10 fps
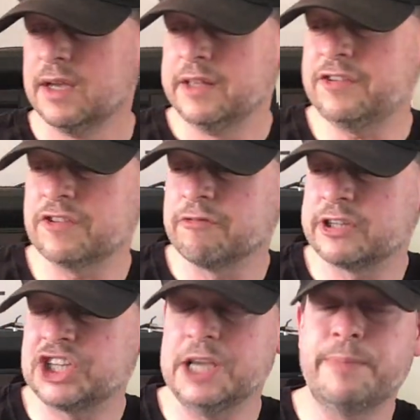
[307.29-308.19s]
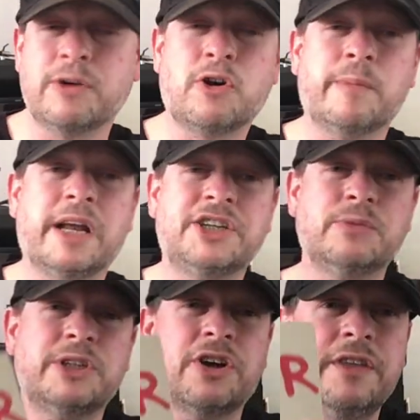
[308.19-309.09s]
this is a cheapo compilation,
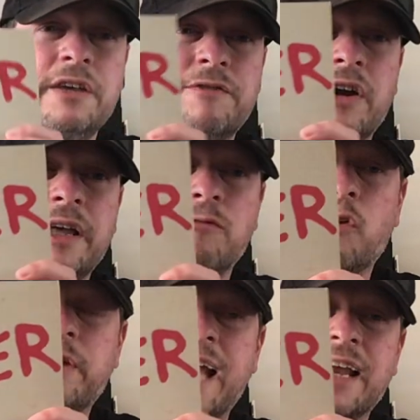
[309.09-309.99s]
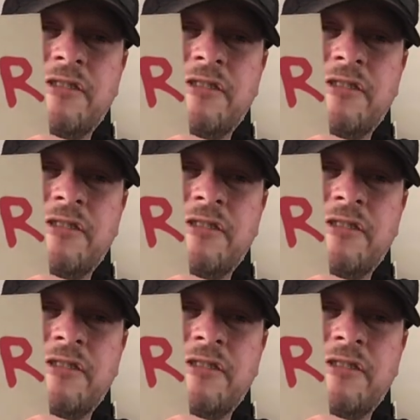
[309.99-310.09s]
which I think you can find at Rory Gallagher,